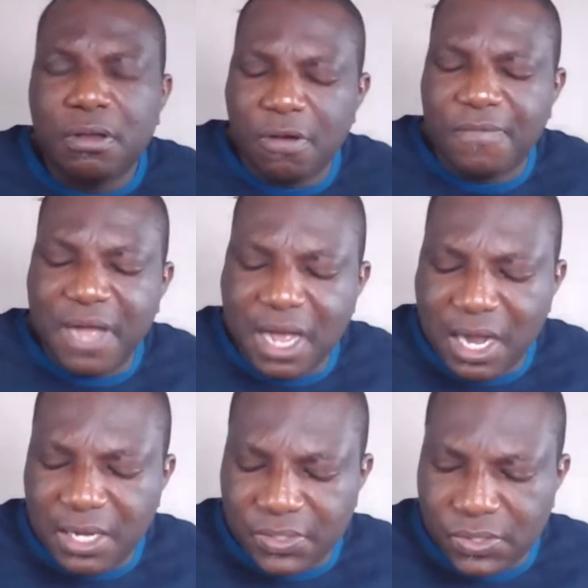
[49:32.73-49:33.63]
of our
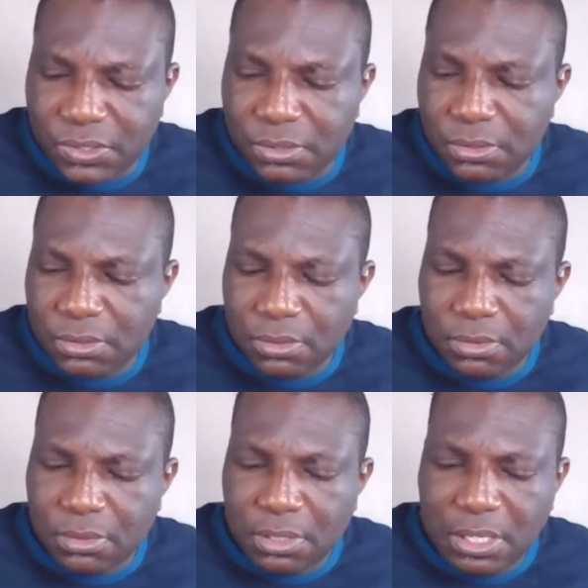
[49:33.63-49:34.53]
hearts.
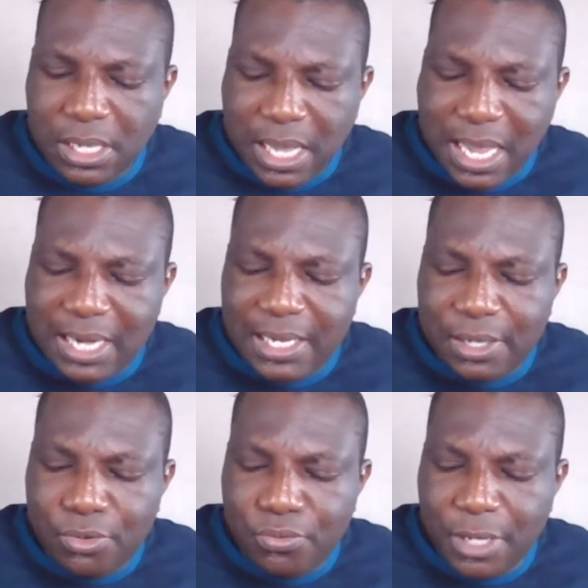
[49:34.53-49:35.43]

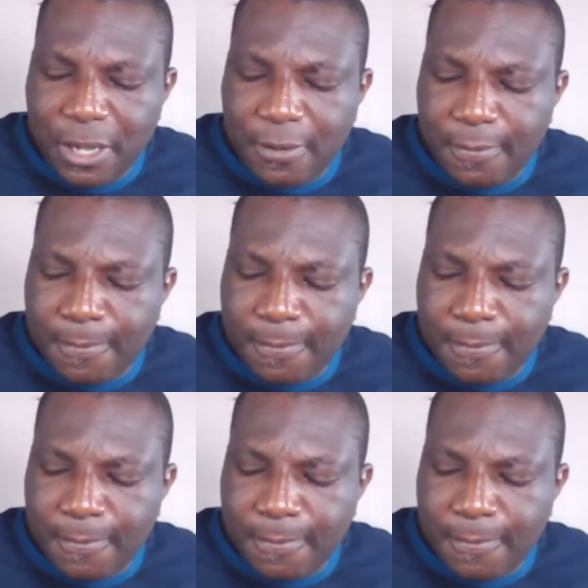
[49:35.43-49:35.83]
Hallelujah.